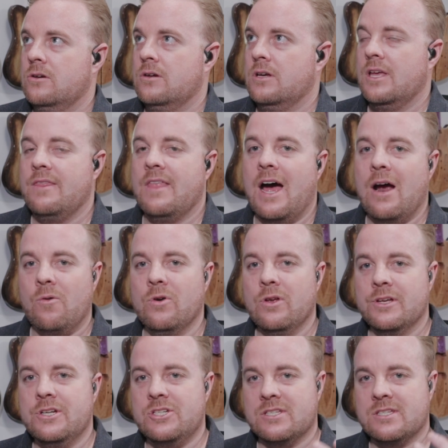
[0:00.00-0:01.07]
And that
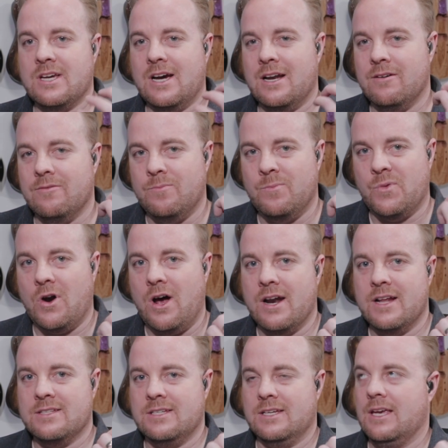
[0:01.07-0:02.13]
really just kind of brought
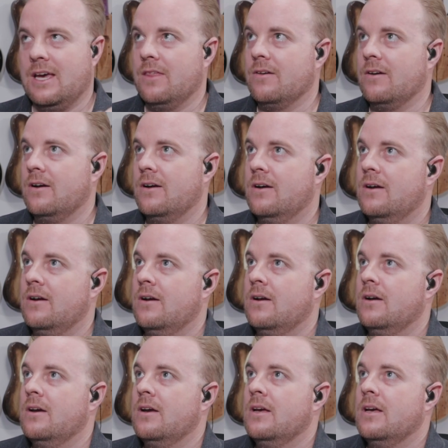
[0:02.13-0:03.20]
it together.
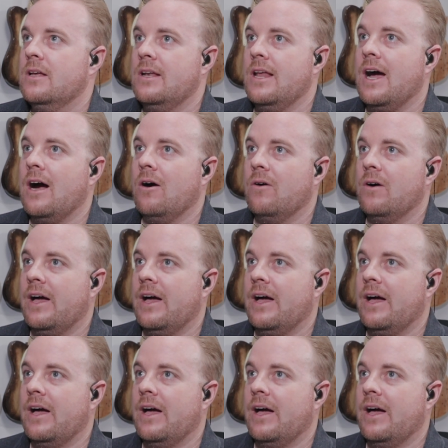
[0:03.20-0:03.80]
Now,